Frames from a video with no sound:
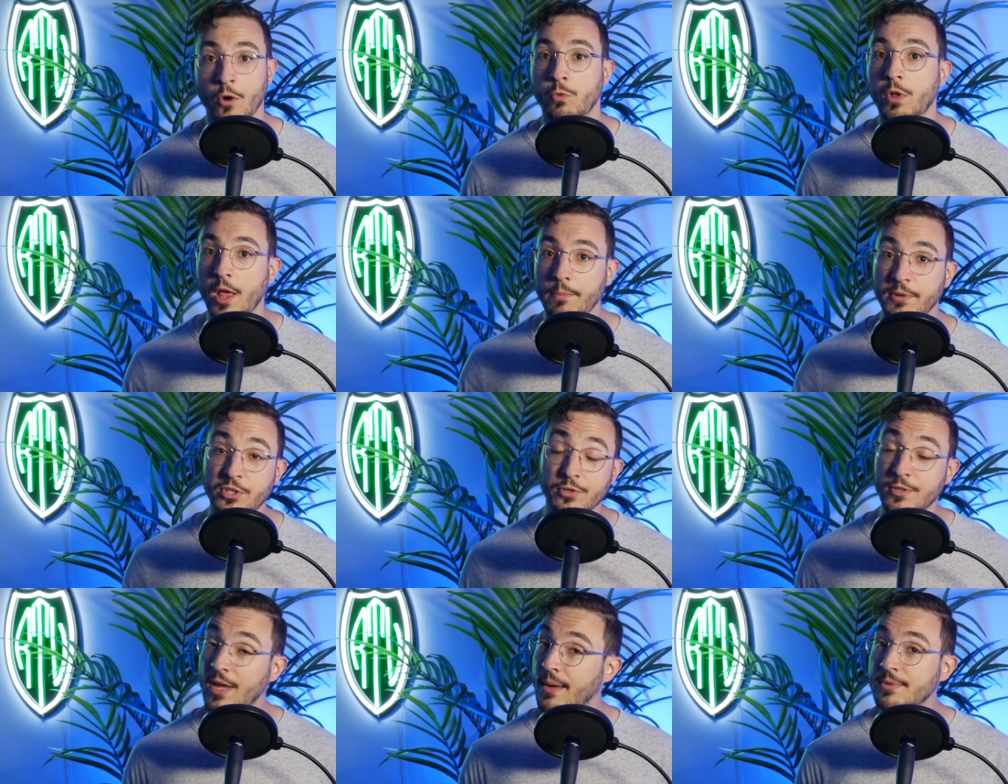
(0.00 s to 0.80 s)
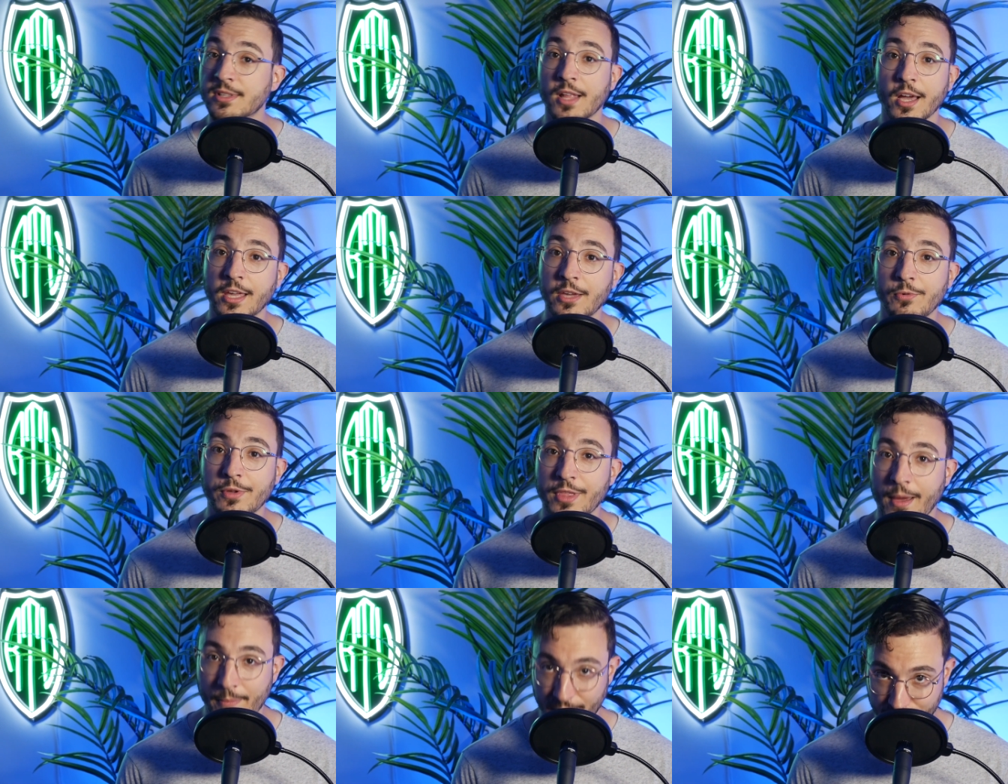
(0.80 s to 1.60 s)
Will I be two times lucky with
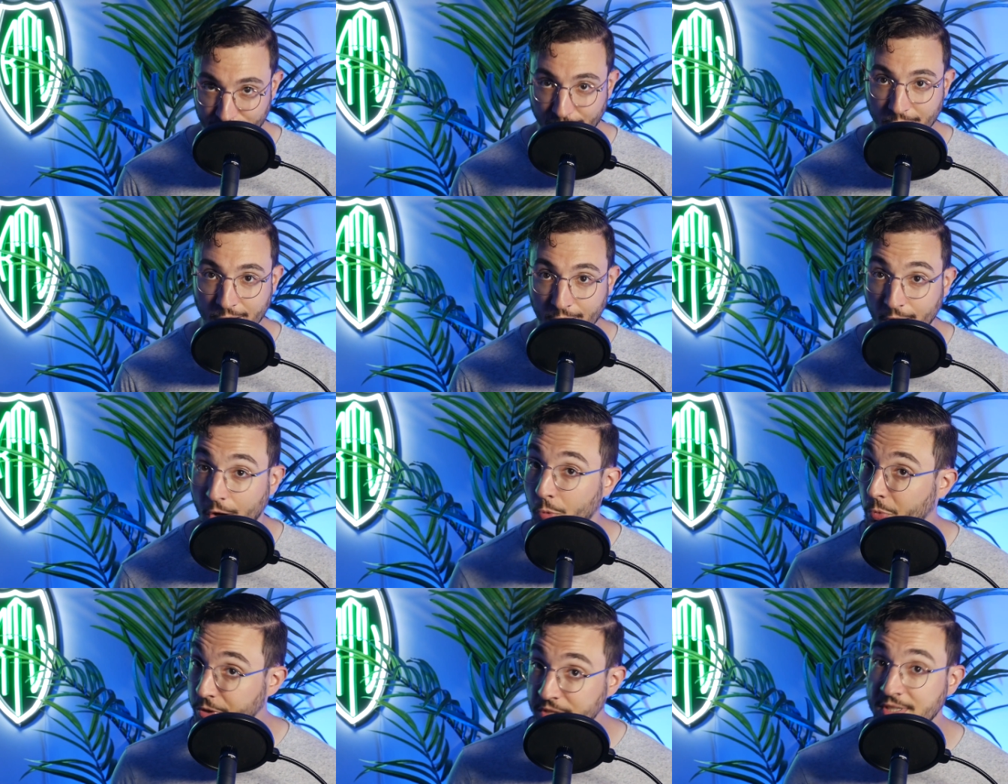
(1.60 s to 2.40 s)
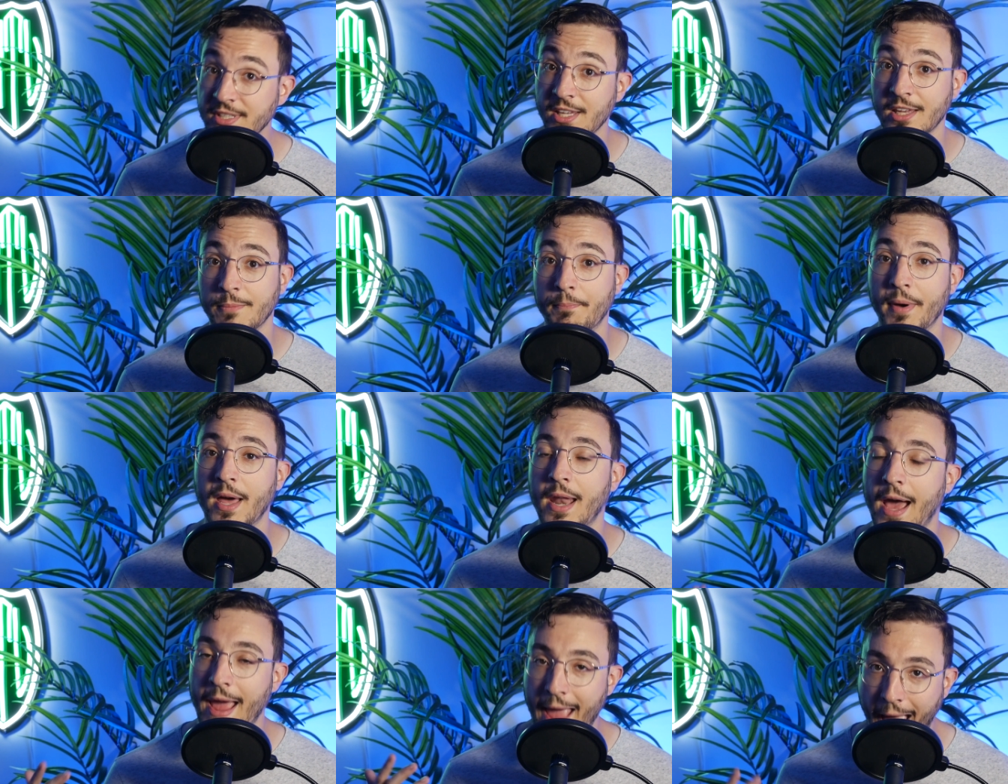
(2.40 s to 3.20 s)
that Benfica call? We'll see,
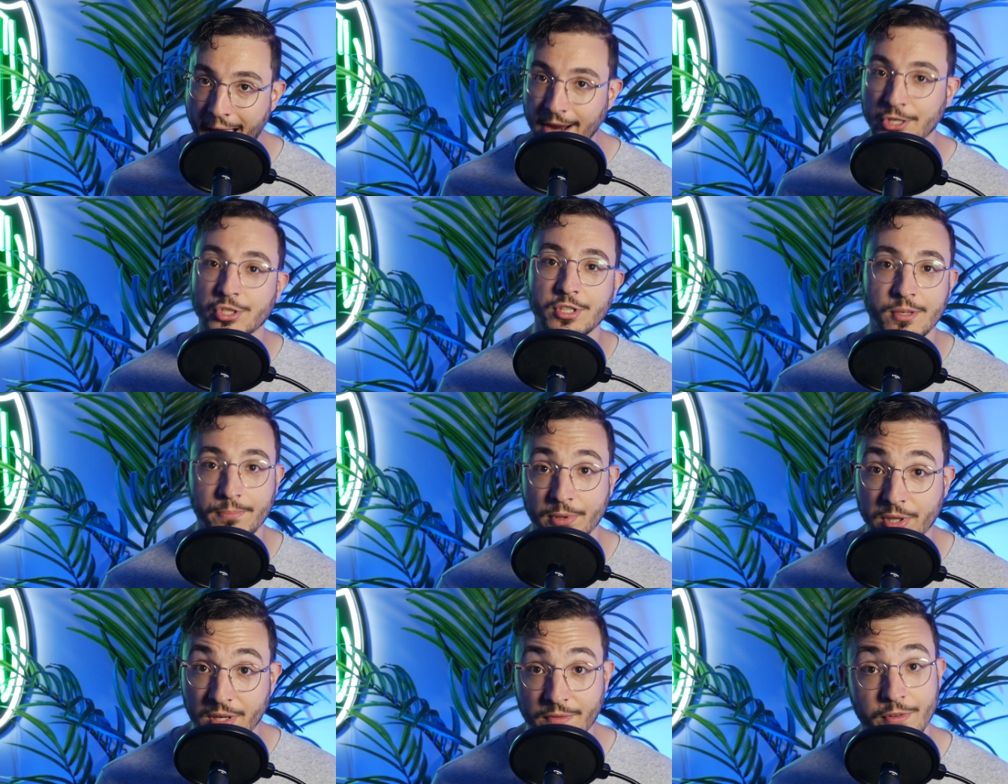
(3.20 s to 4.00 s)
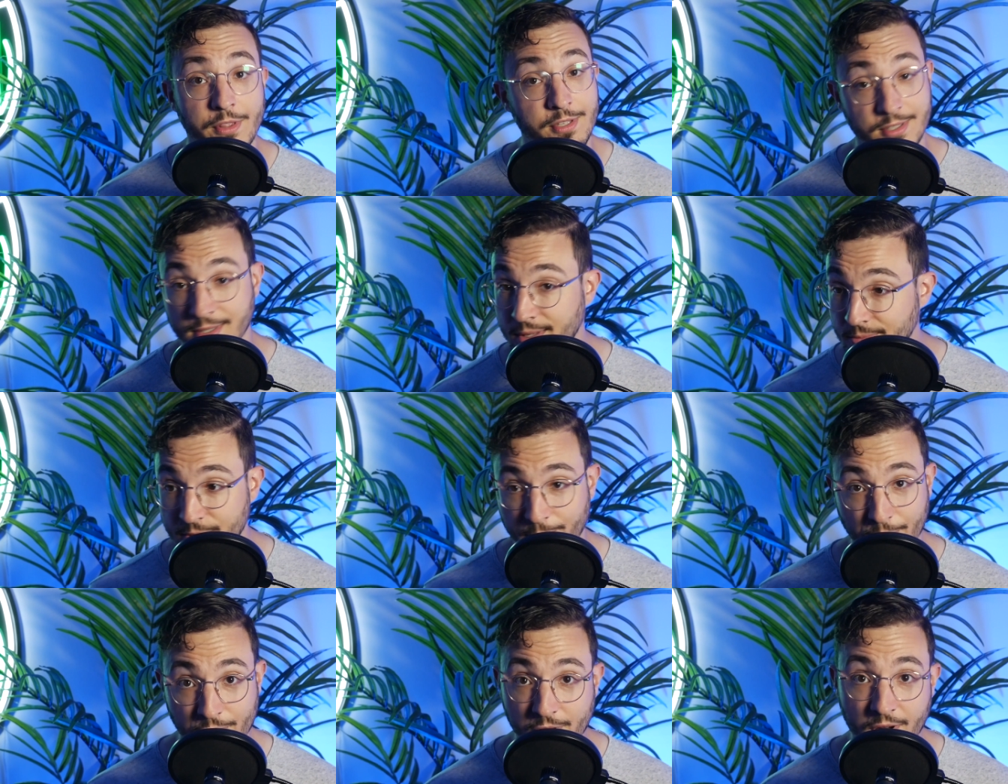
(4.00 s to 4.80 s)
but I actually believe in this team to
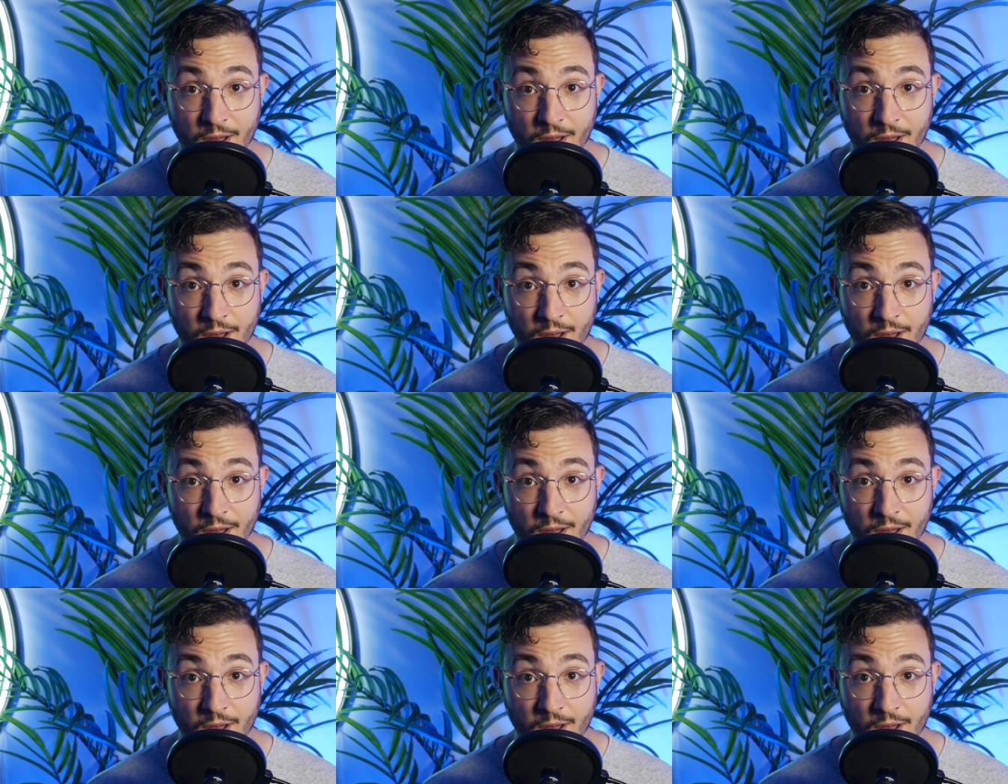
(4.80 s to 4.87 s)
pull it